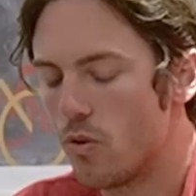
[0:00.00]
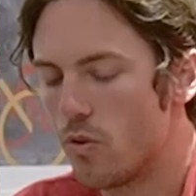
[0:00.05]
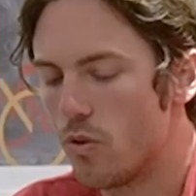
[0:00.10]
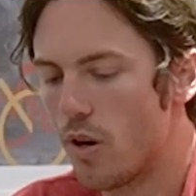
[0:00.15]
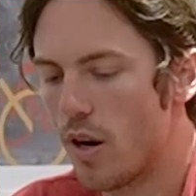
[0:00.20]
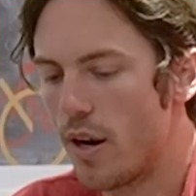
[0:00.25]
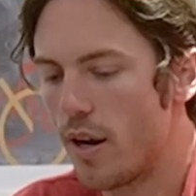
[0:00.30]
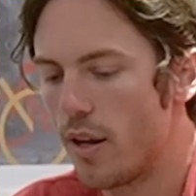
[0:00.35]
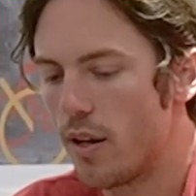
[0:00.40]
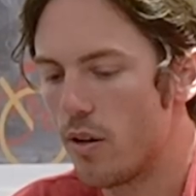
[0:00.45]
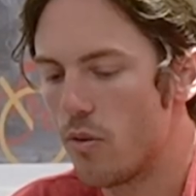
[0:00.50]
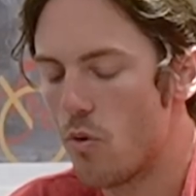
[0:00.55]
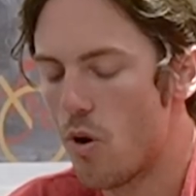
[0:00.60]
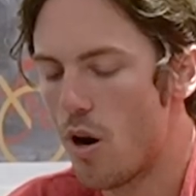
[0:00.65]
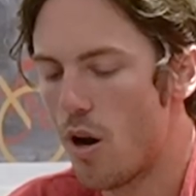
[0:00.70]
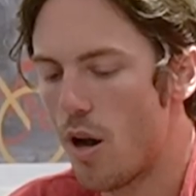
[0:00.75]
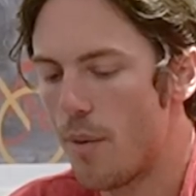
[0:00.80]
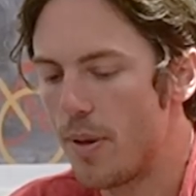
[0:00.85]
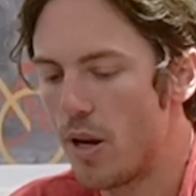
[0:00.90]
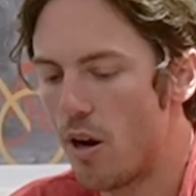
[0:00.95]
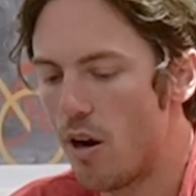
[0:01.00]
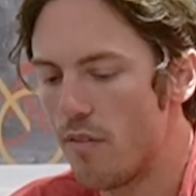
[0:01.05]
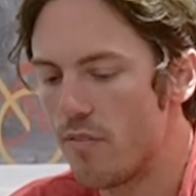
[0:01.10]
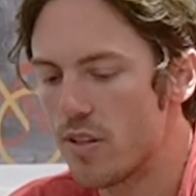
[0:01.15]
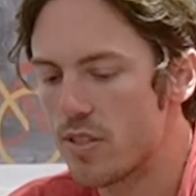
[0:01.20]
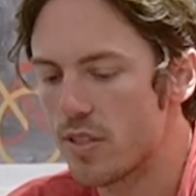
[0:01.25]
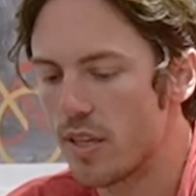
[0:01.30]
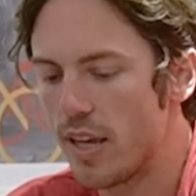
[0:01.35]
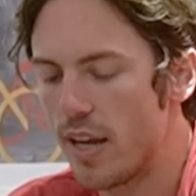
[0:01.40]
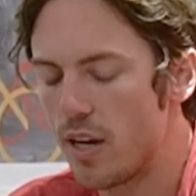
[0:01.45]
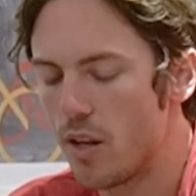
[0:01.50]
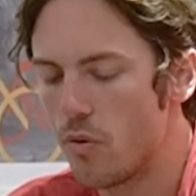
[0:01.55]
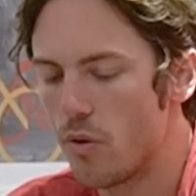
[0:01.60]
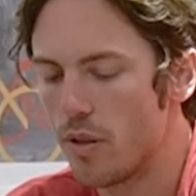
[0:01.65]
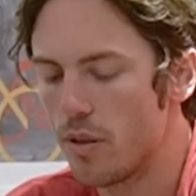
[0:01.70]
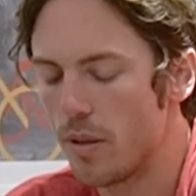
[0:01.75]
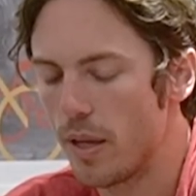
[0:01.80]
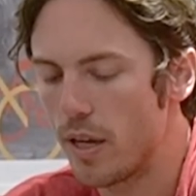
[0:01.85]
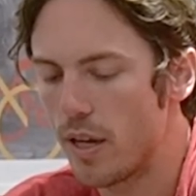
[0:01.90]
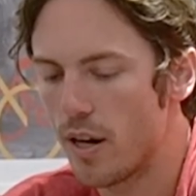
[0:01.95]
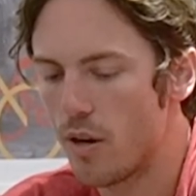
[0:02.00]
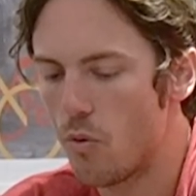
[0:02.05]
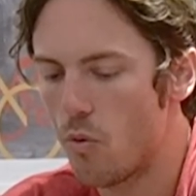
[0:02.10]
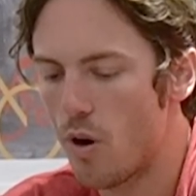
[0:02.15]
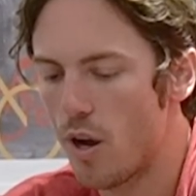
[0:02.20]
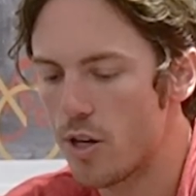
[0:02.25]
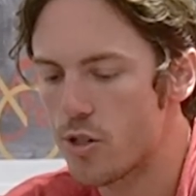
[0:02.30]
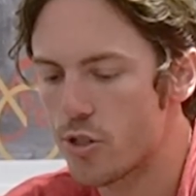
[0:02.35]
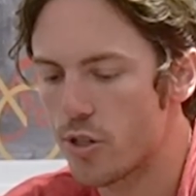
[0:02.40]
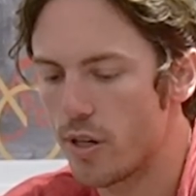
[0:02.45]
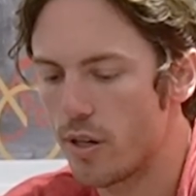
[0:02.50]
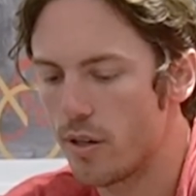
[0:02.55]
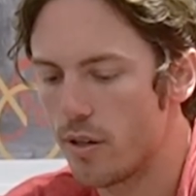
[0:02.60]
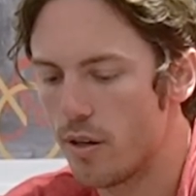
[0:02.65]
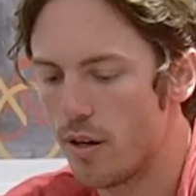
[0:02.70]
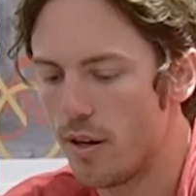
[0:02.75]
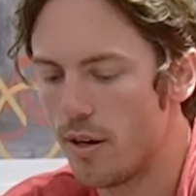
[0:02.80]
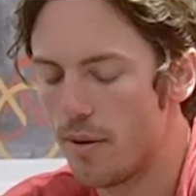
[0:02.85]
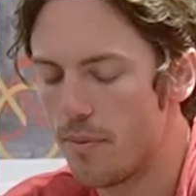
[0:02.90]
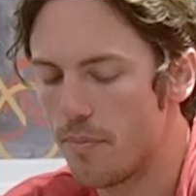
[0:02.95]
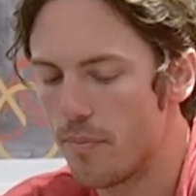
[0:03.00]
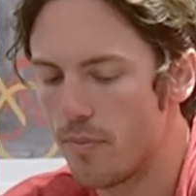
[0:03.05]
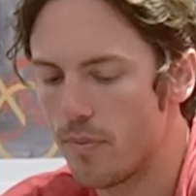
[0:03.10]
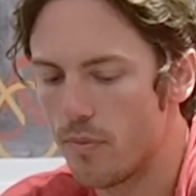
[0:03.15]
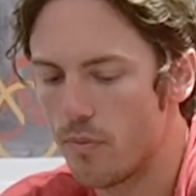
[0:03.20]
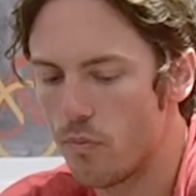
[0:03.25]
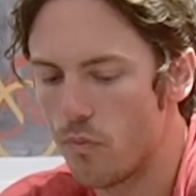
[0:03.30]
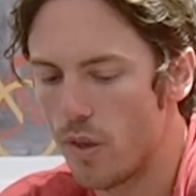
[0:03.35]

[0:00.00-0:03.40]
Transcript: Right. Well, I mean, obviously, anyone like kind of watching, um,